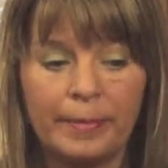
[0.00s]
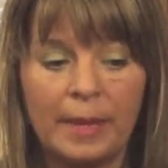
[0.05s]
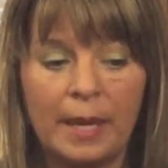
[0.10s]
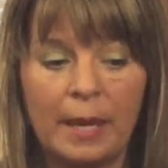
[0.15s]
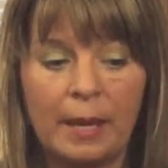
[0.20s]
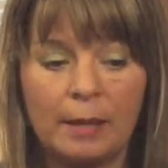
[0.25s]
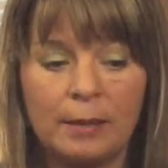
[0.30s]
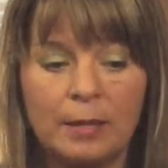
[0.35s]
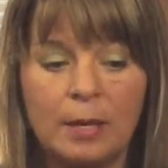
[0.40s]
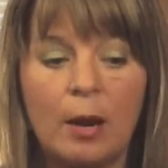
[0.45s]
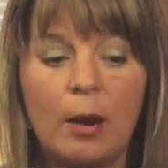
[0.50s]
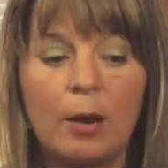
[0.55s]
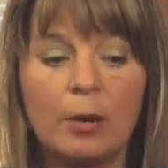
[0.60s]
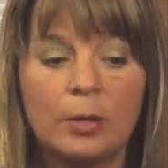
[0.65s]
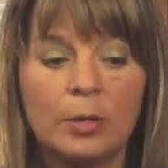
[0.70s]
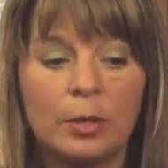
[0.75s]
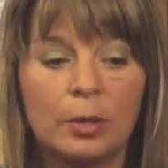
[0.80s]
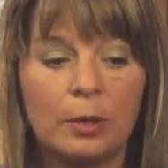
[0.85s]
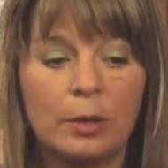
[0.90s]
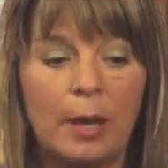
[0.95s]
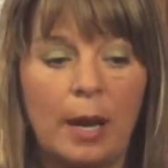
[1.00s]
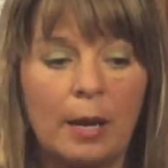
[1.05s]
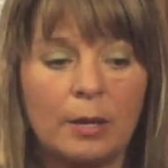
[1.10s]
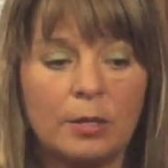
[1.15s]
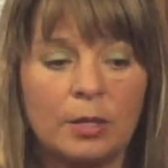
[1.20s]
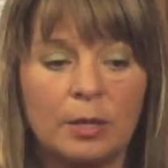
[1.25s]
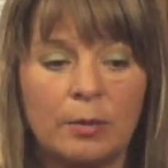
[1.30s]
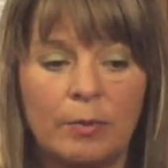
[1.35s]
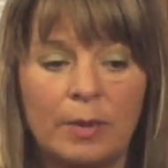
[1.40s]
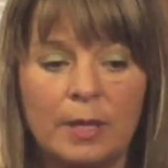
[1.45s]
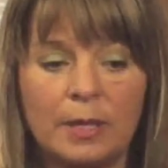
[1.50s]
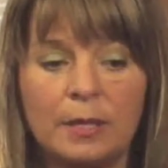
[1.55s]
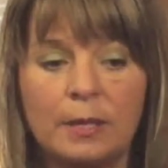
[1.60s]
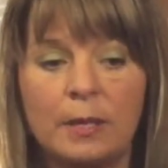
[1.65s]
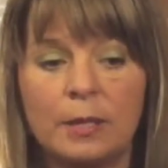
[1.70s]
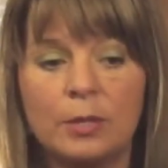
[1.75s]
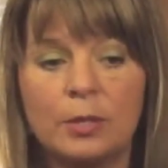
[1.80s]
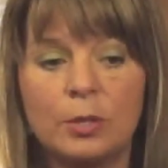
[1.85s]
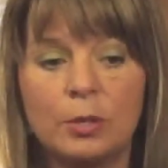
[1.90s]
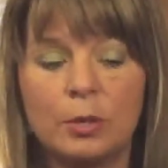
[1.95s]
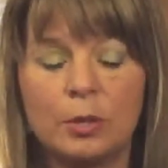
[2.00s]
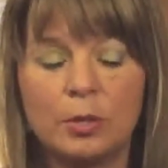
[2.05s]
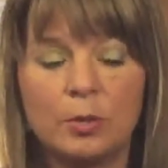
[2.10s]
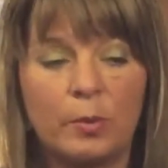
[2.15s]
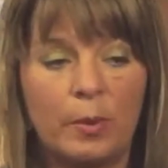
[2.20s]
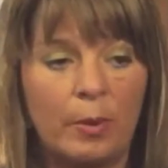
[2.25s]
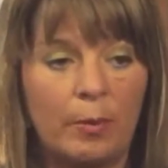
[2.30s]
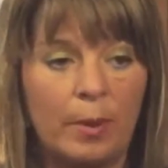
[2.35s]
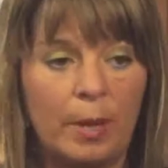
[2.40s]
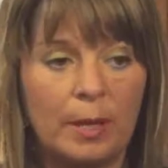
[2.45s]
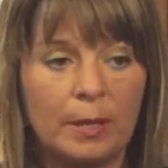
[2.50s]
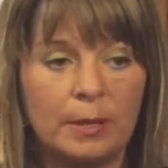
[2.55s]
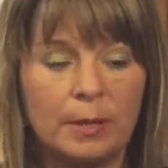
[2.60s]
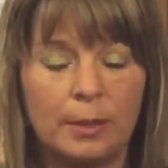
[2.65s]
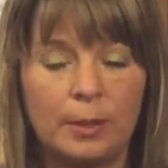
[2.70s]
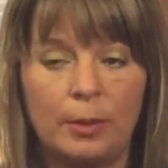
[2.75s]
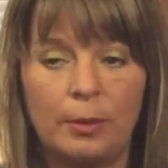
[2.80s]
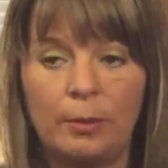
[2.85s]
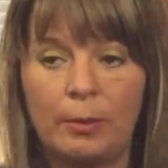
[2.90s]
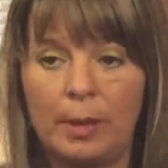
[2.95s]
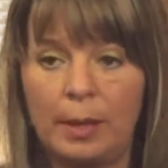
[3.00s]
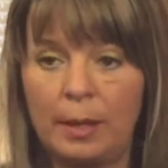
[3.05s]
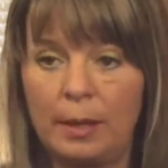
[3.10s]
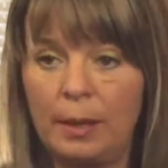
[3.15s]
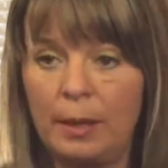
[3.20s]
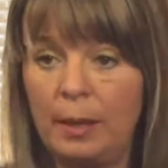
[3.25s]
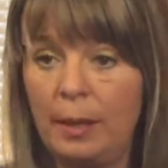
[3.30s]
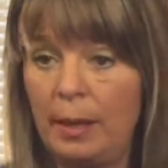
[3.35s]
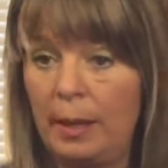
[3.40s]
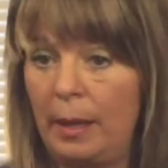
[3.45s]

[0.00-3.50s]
The doctor actually went to the church we went to, and